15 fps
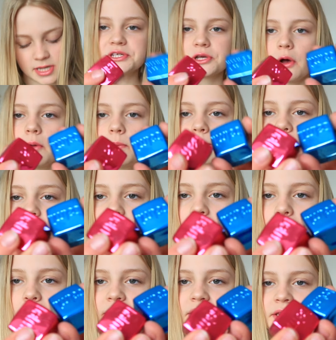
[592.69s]
These are called
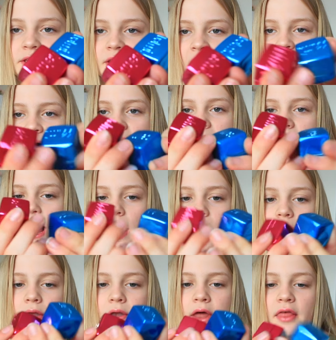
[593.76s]
Balmies
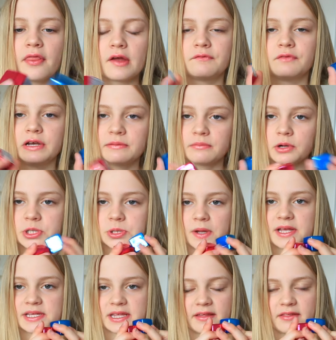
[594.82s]
and they're really
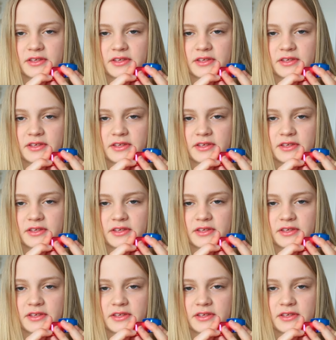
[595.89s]
moisturizing,